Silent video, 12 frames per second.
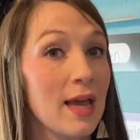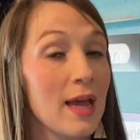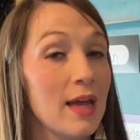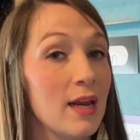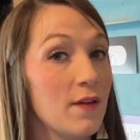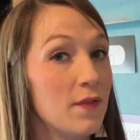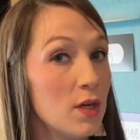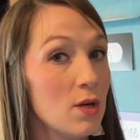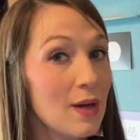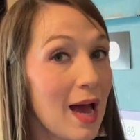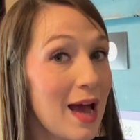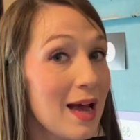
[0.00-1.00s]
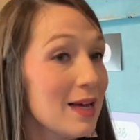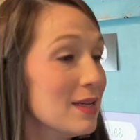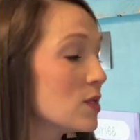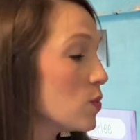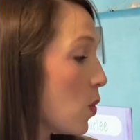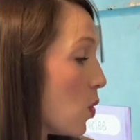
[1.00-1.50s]
and if you
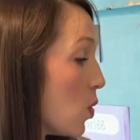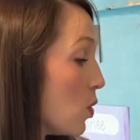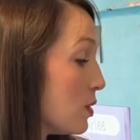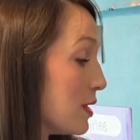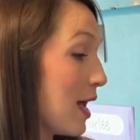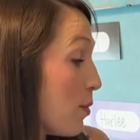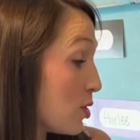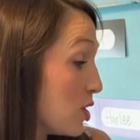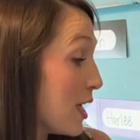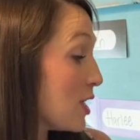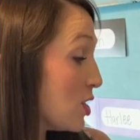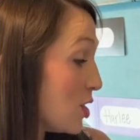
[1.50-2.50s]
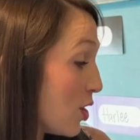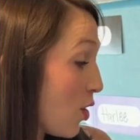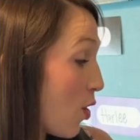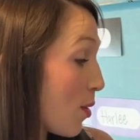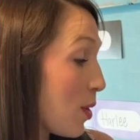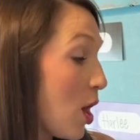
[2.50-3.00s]
guys want projection
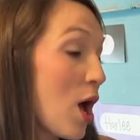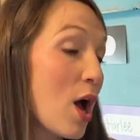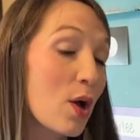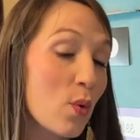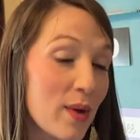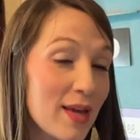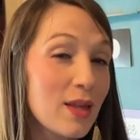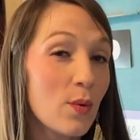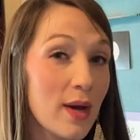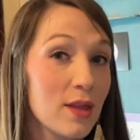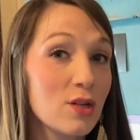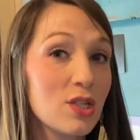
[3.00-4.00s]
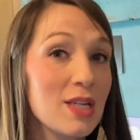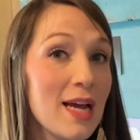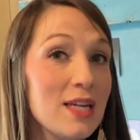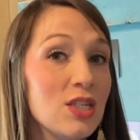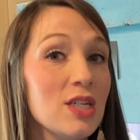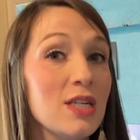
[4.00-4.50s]
alarm clock with a weather
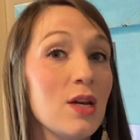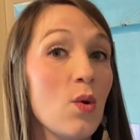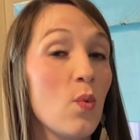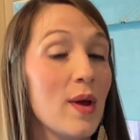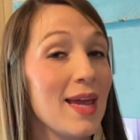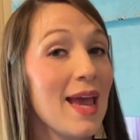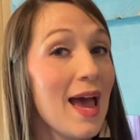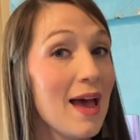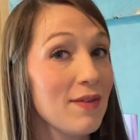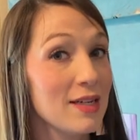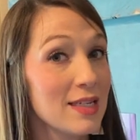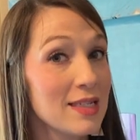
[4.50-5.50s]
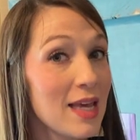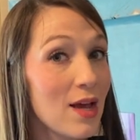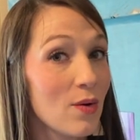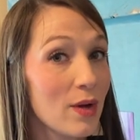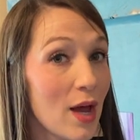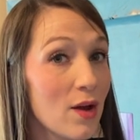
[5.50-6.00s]
station, we have a
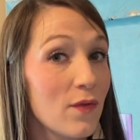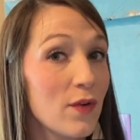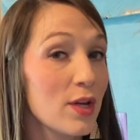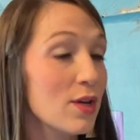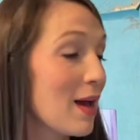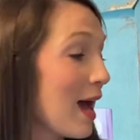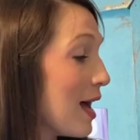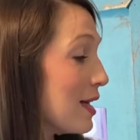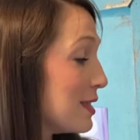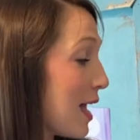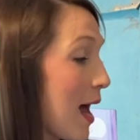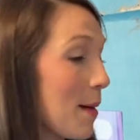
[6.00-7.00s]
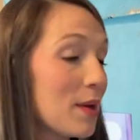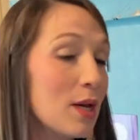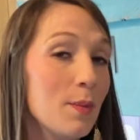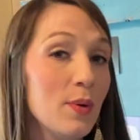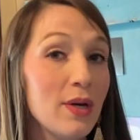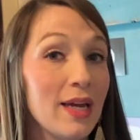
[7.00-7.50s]
discount code for you guys. I'm
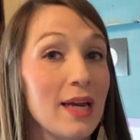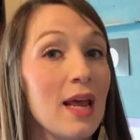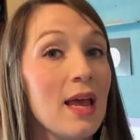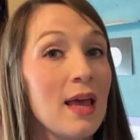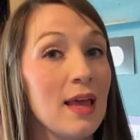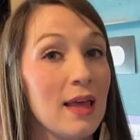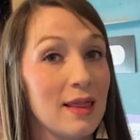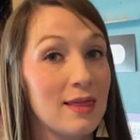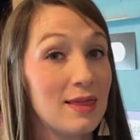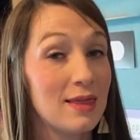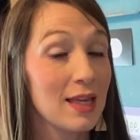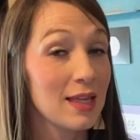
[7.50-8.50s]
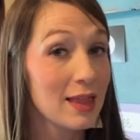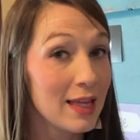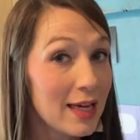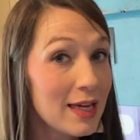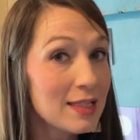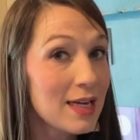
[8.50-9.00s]
gonna put the
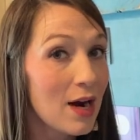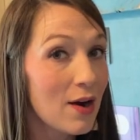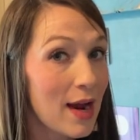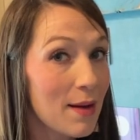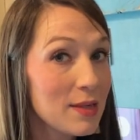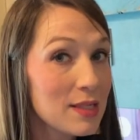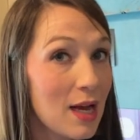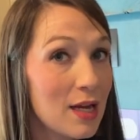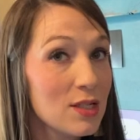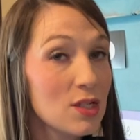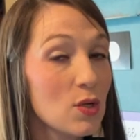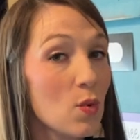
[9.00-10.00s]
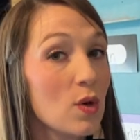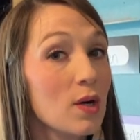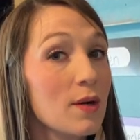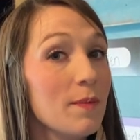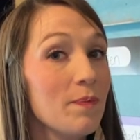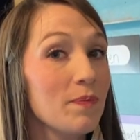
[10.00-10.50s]
link to our Amazon
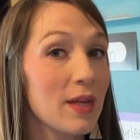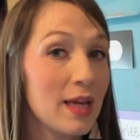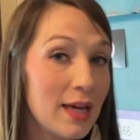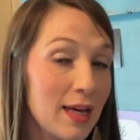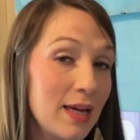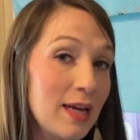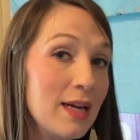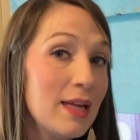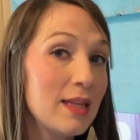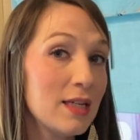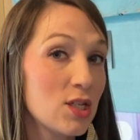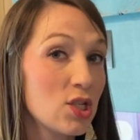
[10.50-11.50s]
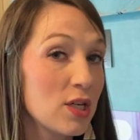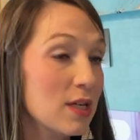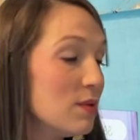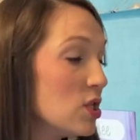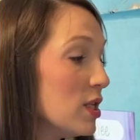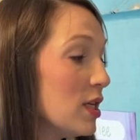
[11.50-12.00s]
store in the
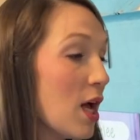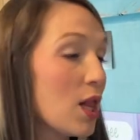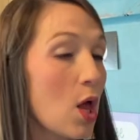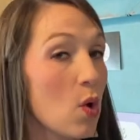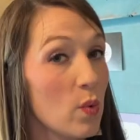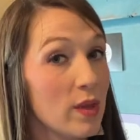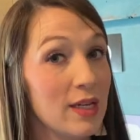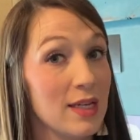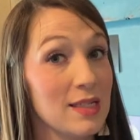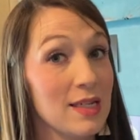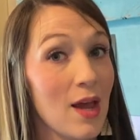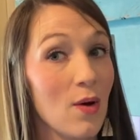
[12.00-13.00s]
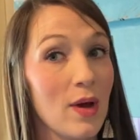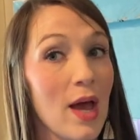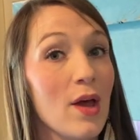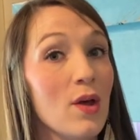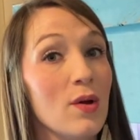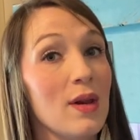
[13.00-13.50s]
description along with the discount
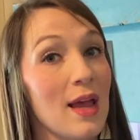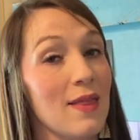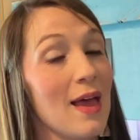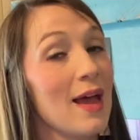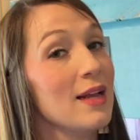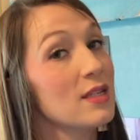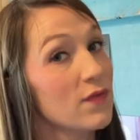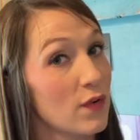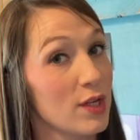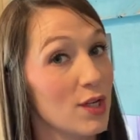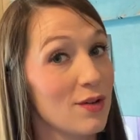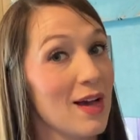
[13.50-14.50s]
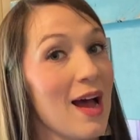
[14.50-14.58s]
code and that is for you